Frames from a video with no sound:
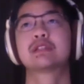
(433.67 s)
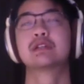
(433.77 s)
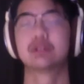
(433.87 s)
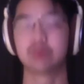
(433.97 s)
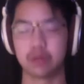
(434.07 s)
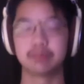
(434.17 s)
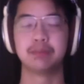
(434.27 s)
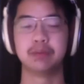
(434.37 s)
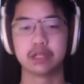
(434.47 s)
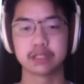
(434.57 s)
quantum
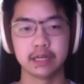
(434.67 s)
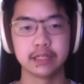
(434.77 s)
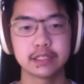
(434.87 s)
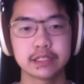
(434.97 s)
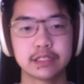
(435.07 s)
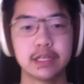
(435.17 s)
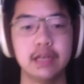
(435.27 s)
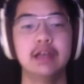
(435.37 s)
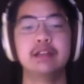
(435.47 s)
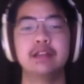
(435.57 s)
computing scientists,
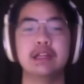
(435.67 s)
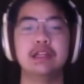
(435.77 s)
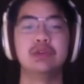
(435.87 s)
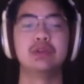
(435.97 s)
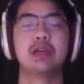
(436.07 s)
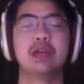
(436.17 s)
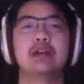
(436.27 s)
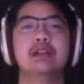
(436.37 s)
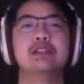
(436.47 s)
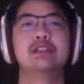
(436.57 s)
then you
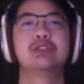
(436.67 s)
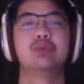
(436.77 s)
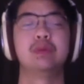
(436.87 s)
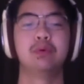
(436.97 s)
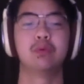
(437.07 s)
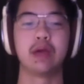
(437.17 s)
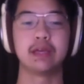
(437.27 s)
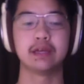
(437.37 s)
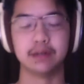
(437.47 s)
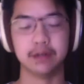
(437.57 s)
can sweep away
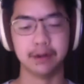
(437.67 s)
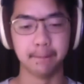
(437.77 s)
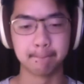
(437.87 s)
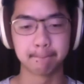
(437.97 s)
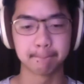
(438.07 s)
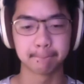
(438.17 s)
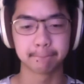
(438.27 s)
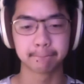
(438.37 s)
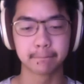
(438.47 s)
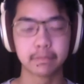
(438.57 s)

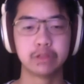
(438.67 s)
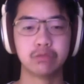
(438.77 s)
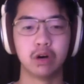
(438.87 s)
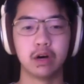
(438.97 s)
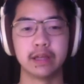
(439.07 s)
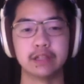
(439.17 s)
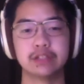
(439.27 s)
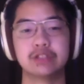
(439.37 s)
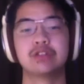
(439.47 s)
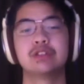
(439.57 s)
the wrong
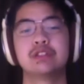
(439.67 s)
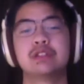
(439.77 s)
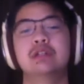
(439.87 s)
answers